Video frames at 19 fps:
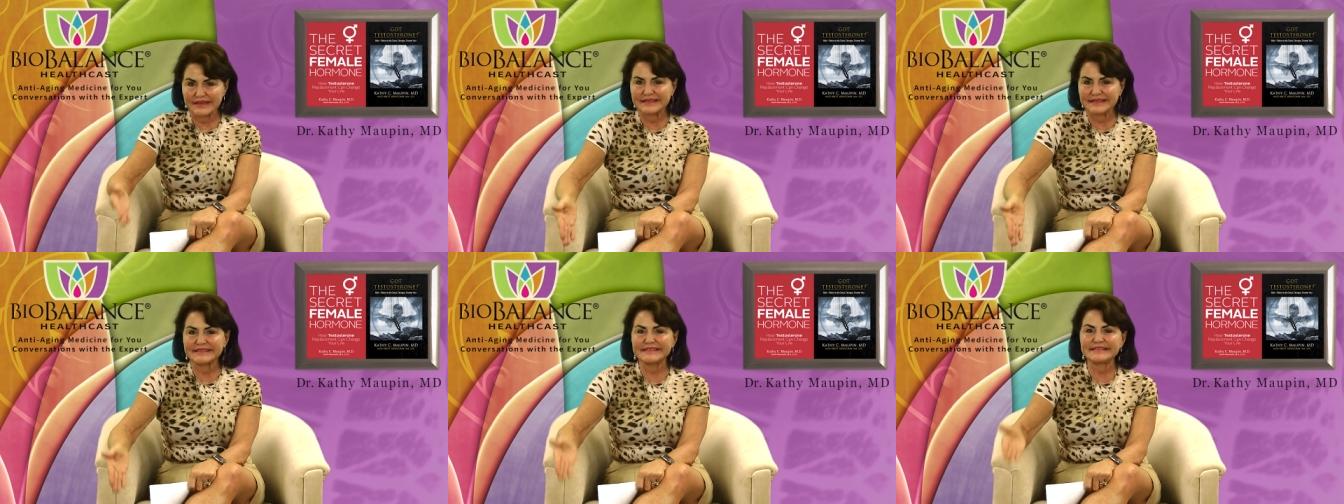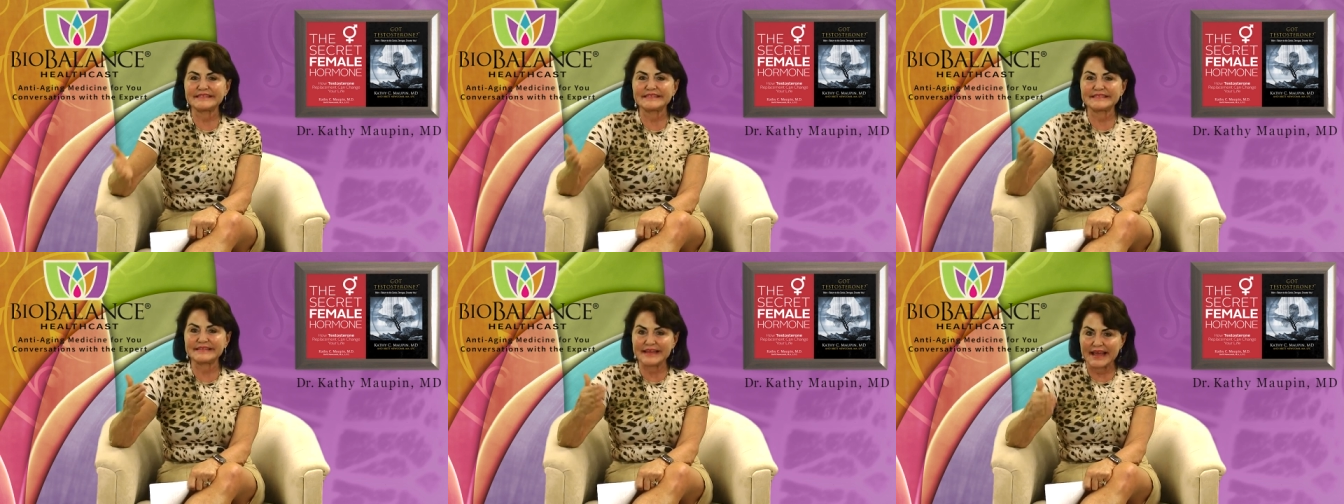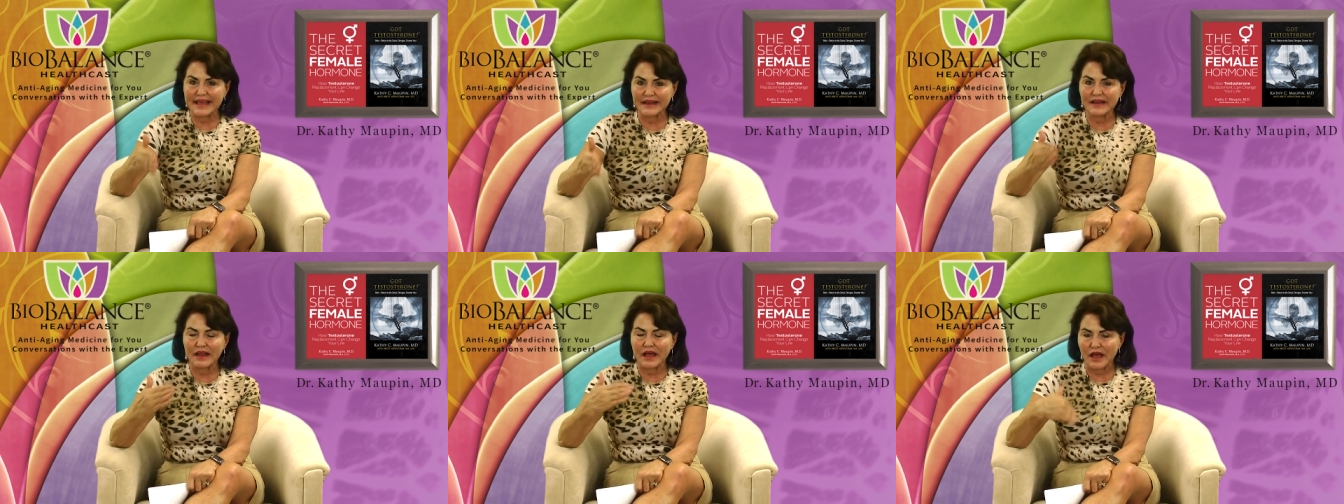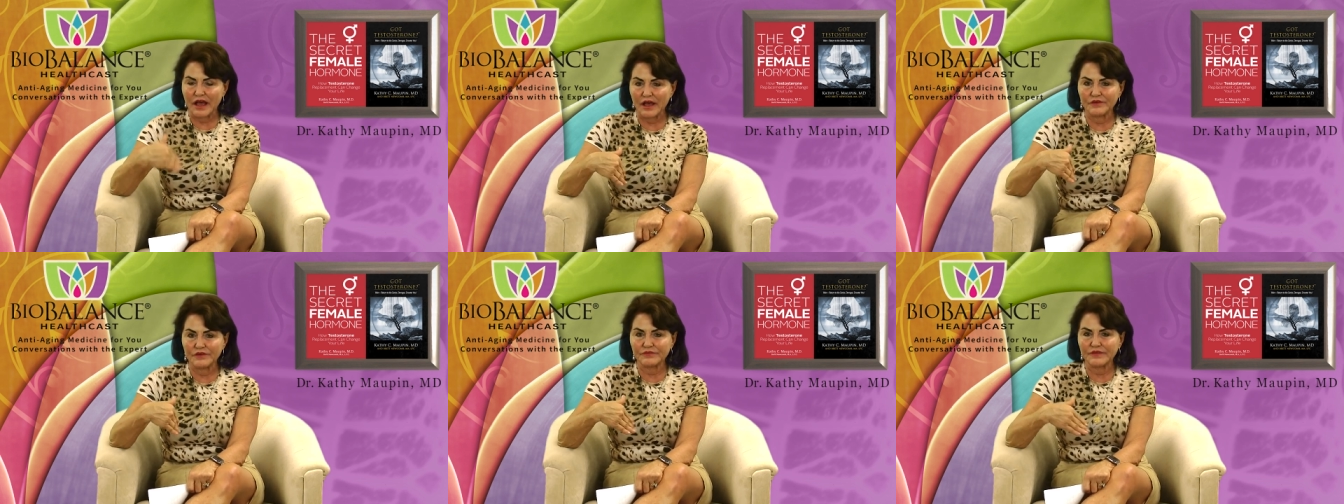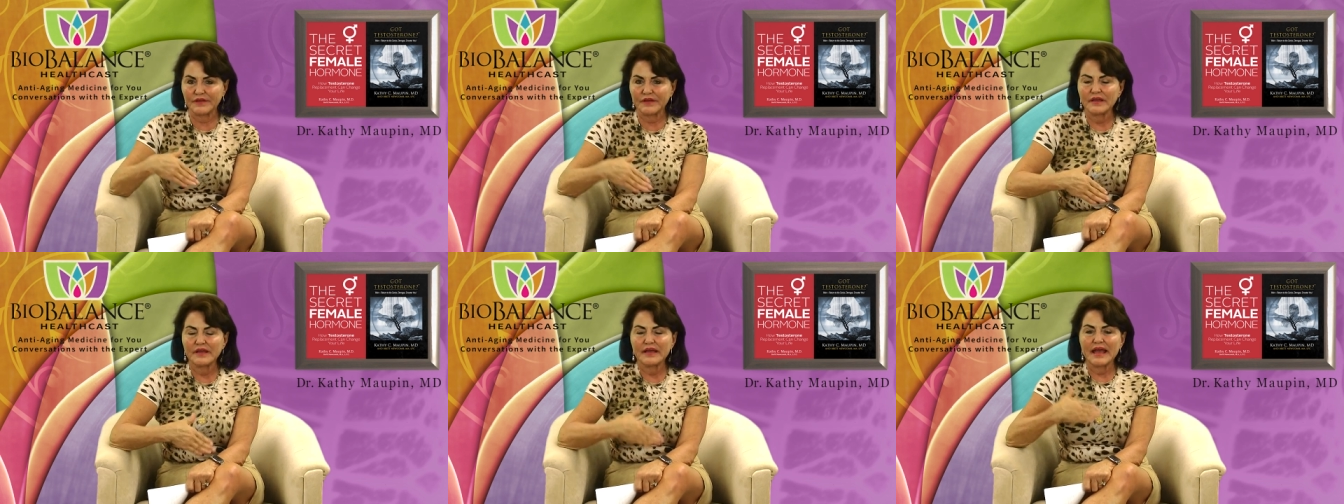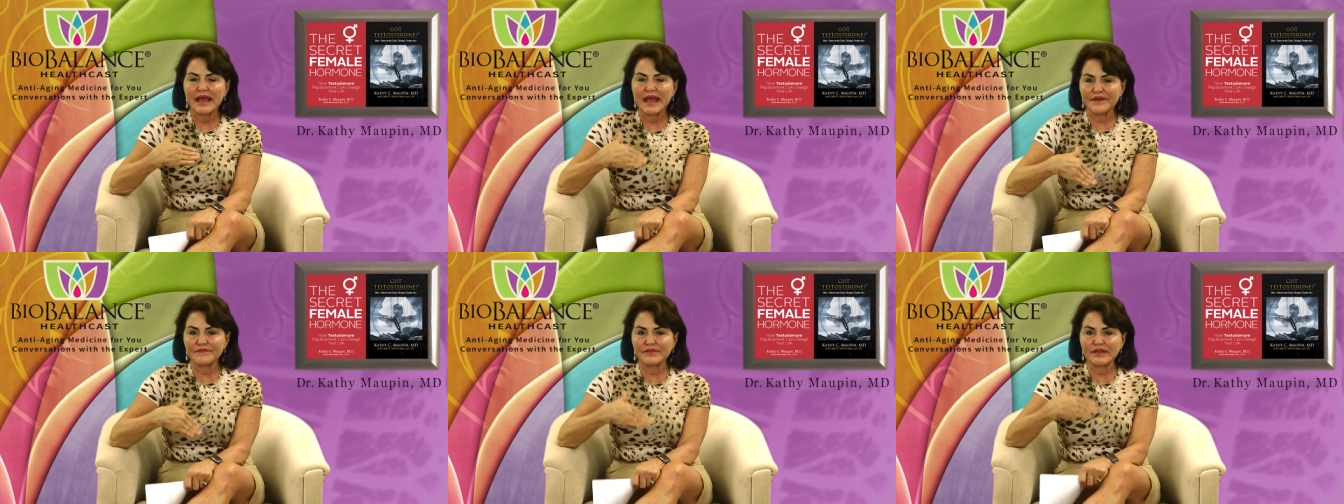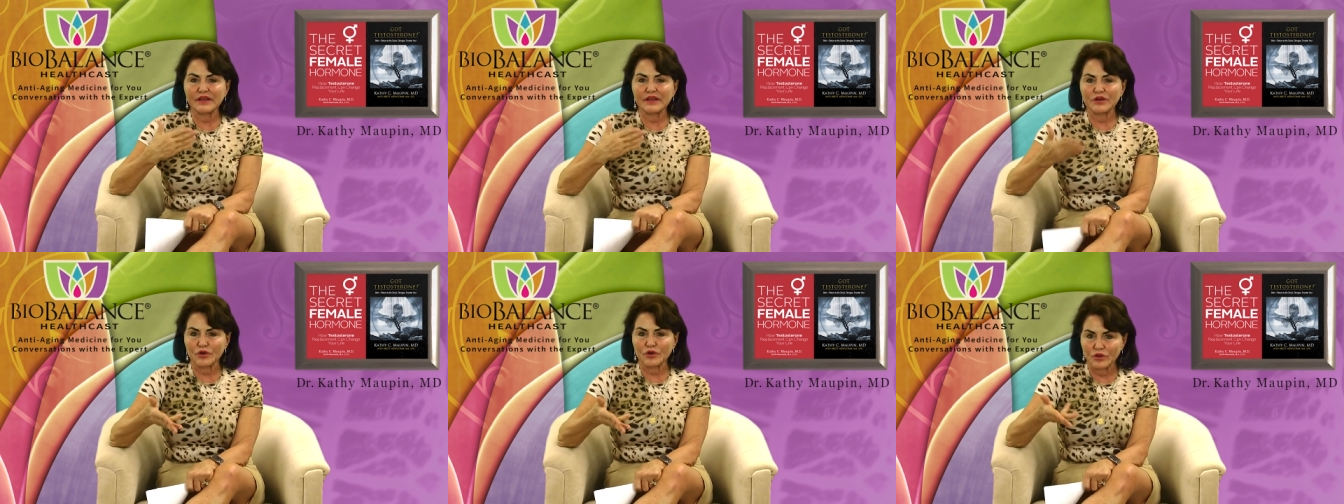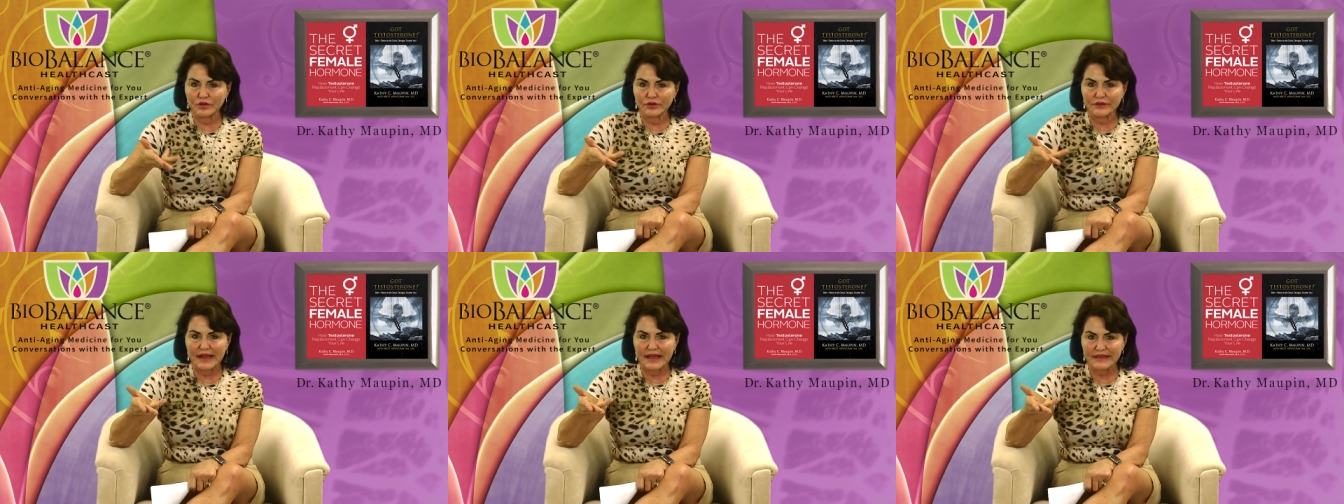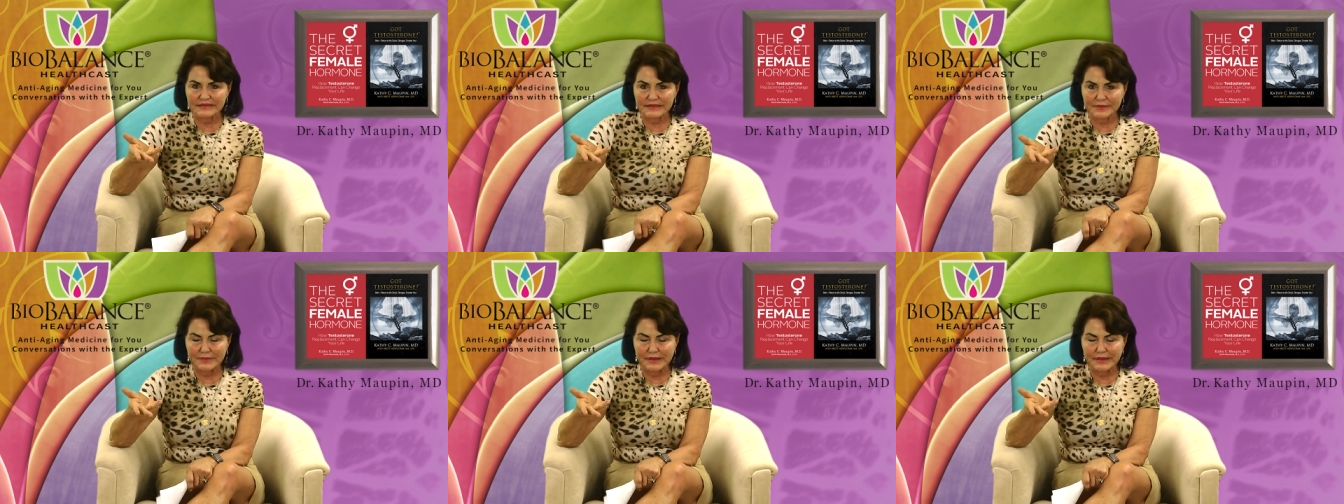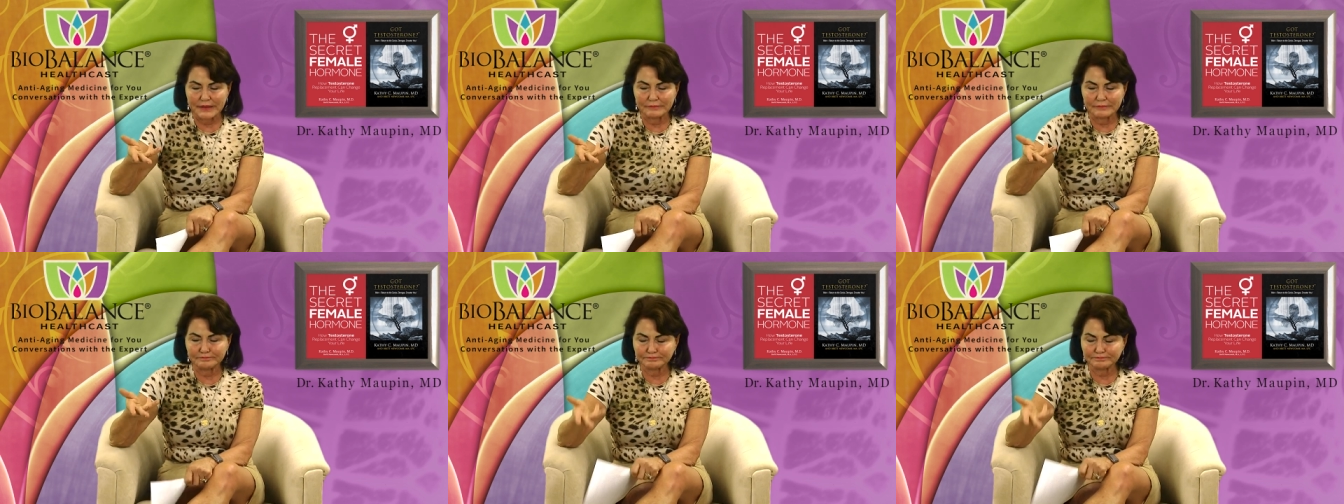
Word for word: instead of having a colonoscopy.